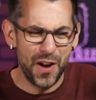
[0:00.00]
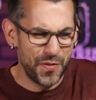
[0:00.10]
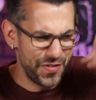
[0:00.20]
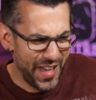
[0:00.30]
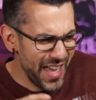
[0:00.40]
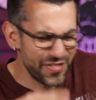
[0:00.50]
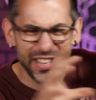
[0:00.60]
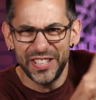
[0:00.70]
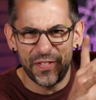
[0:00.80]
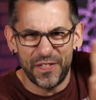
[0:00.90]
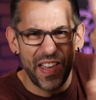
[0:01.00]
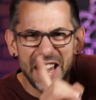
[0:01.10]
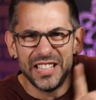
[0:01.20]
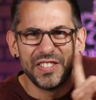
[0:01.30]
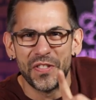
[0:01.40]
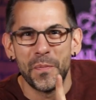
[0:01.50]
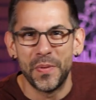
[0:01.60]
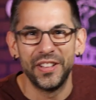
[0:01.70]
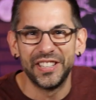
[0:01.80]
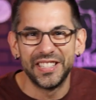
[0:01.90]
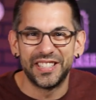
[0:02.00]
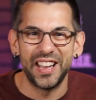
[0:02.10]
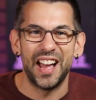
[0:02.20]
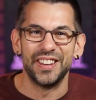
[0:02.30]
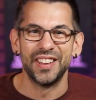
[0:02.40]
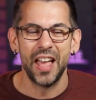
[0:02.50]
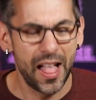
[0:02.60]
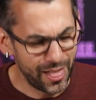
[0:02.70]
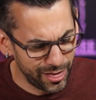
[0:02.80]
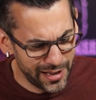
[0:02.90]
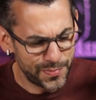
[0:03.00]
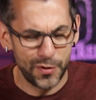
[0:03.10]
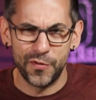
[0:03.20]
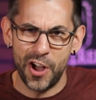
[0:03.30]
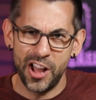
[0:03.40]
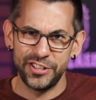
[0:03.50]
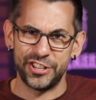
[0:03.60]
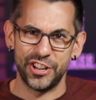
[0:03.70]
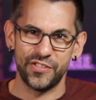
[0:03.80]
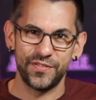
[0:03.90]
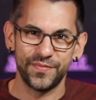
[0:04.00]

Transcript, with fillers: And with that, this phase of the build is done. Let's move on to